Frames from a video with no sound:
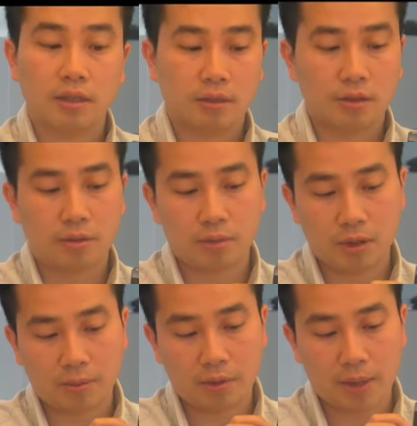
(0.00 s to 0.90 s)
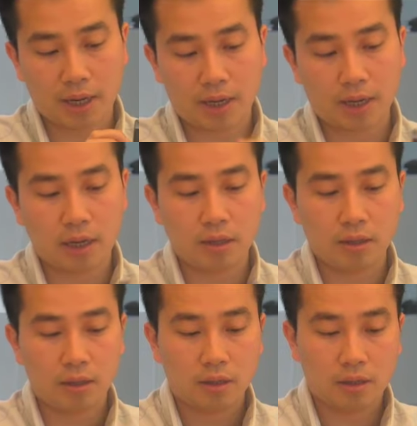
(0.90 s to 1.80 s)
So I'm just going to put it back in,
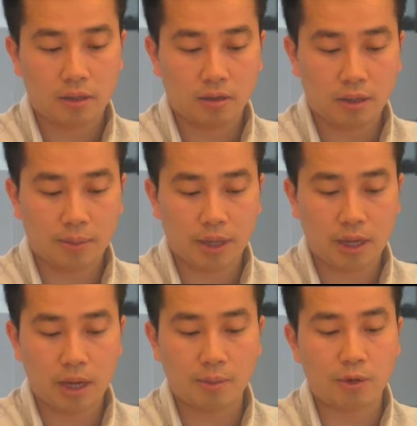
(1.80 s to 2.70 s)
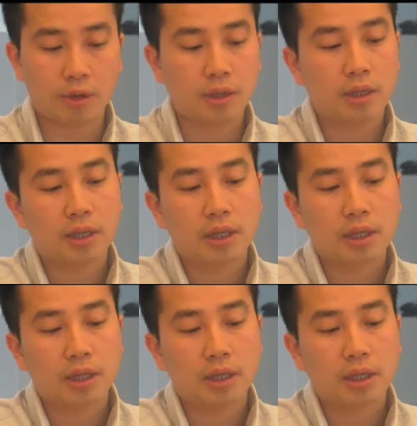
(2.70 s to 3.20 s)
close up the camera.